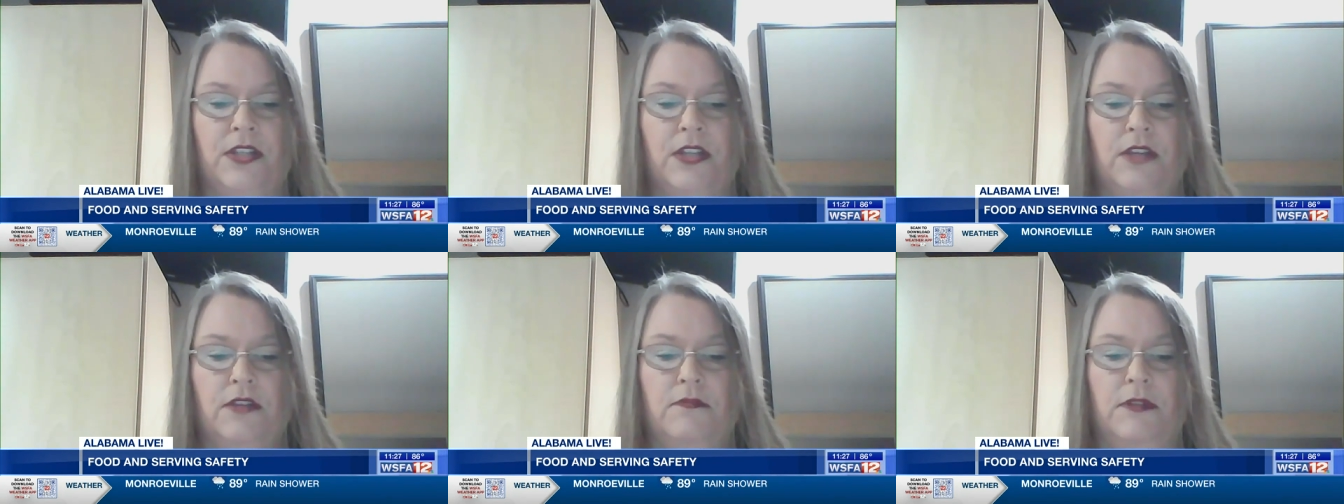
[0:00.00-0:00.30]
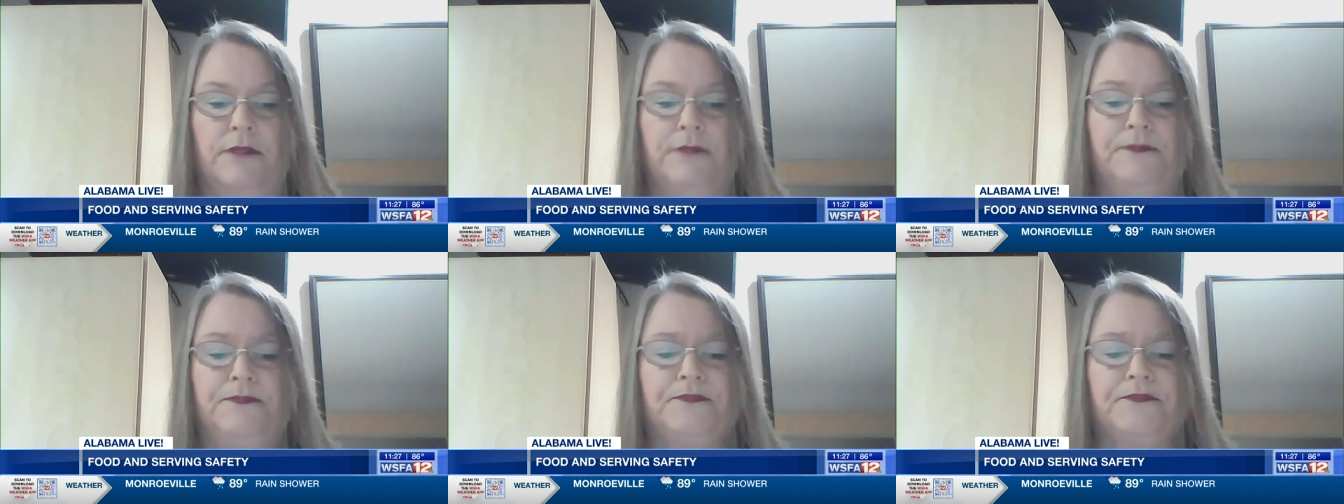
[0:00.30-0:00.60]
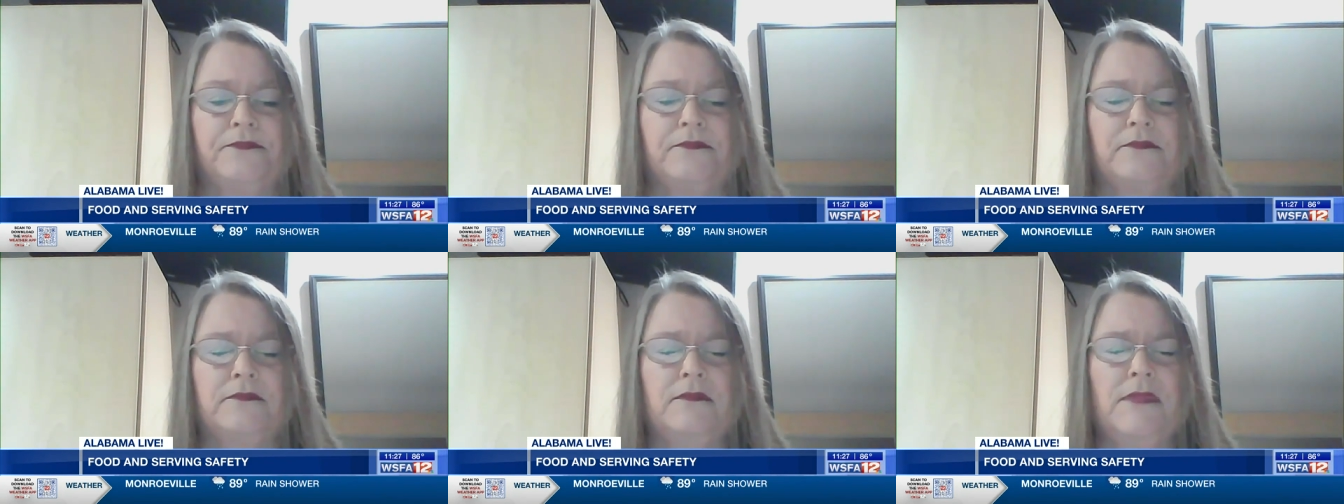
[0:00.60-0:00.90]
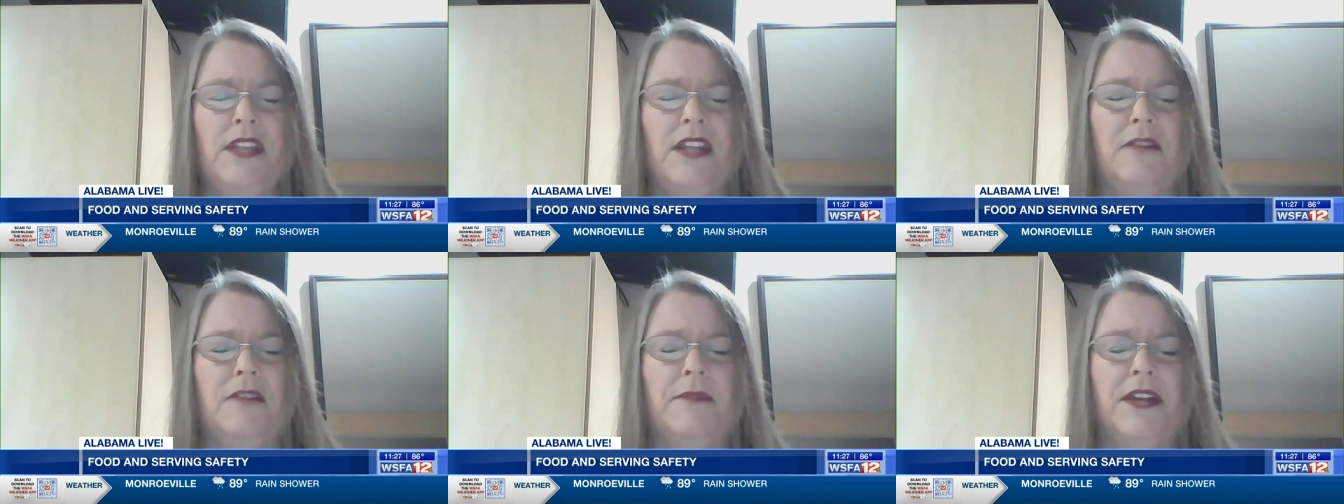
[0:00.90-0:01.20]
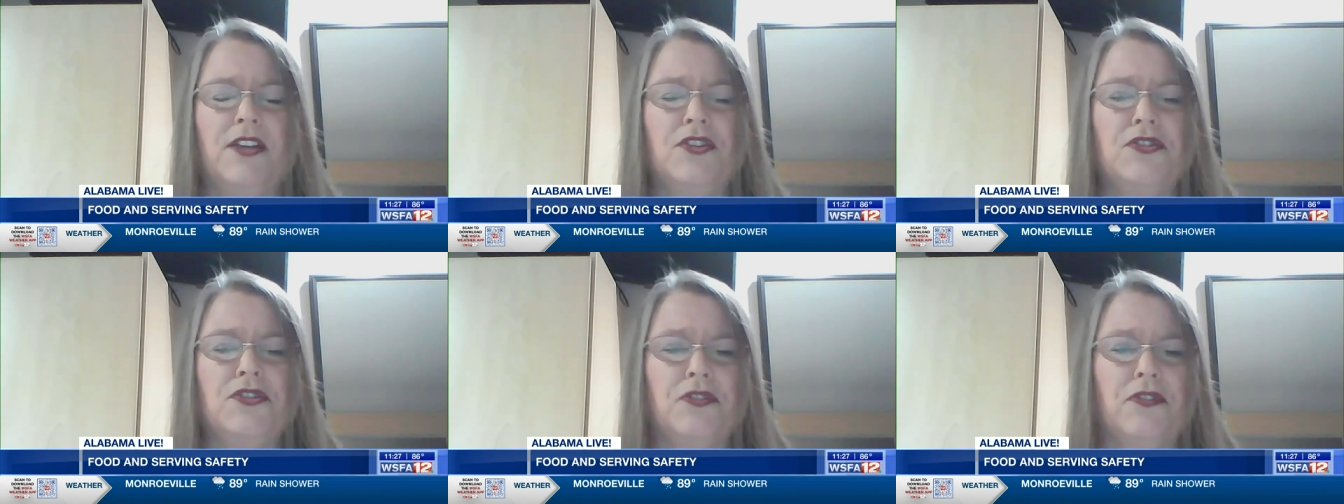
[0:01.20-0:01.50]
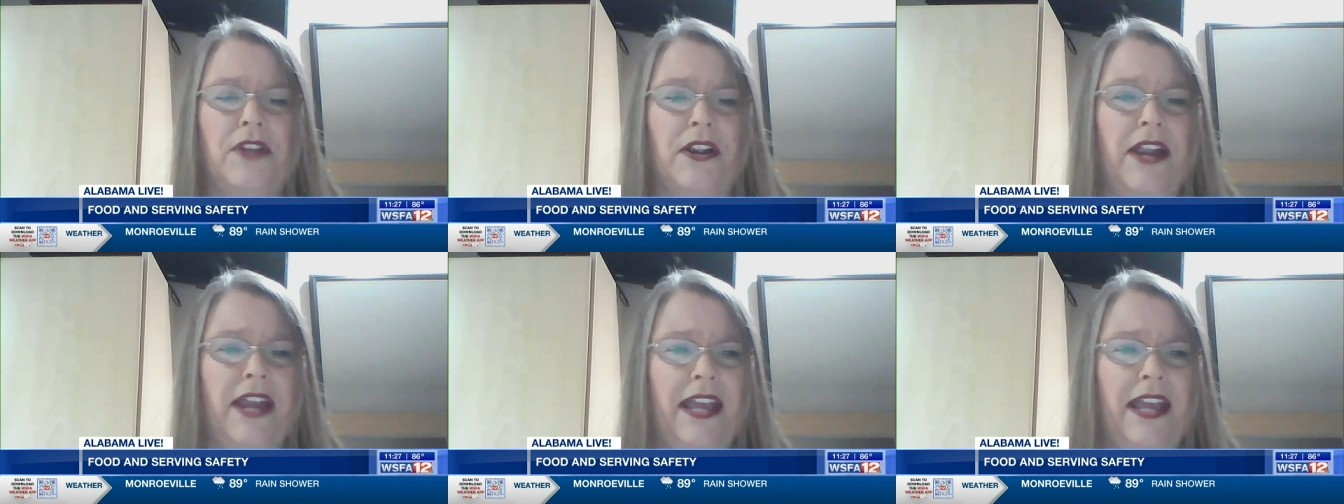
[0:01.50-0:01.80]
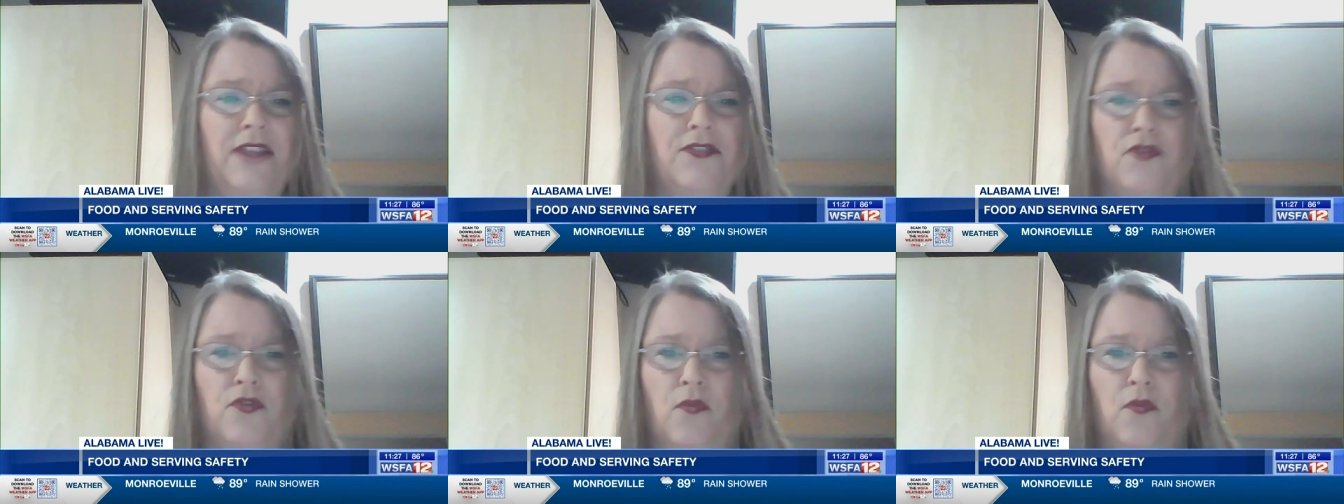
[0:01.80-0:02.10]
excuse me, make sure their
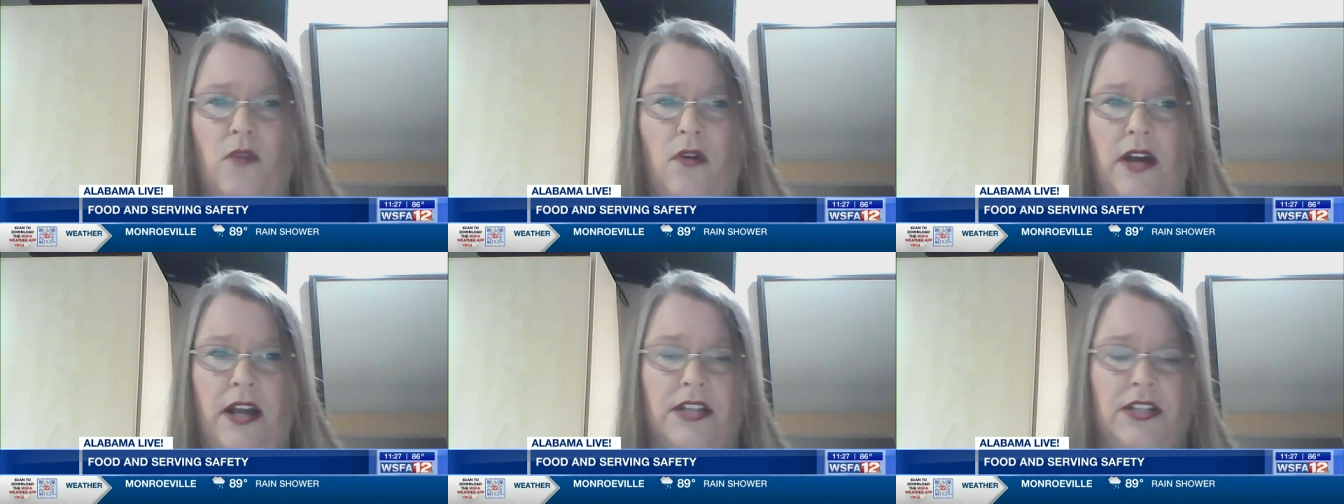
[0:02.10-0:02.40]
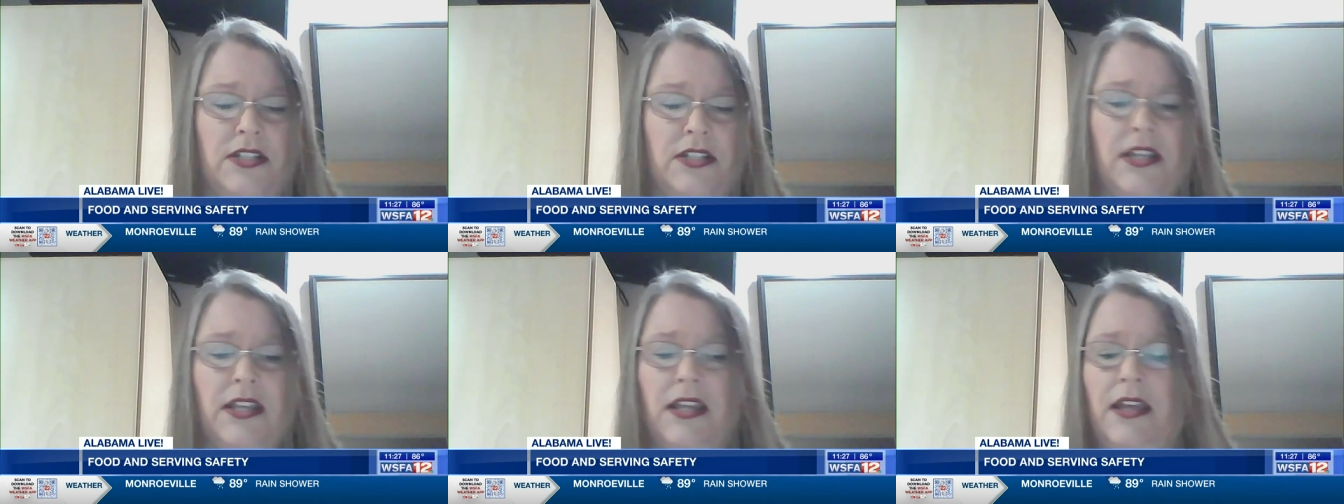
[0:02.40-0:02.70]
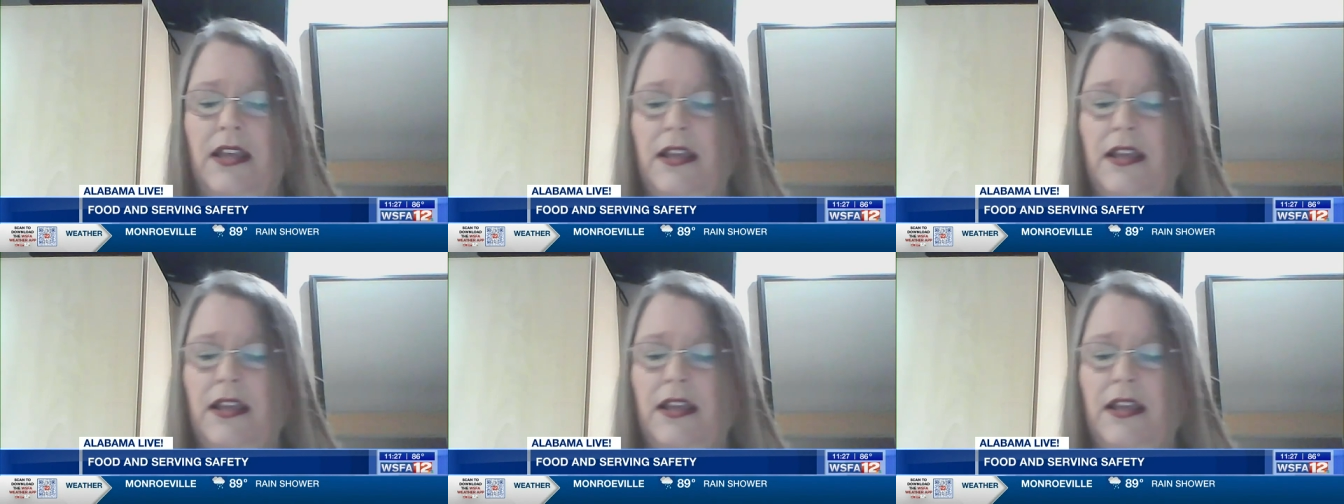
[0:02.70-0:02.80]
hands are washed,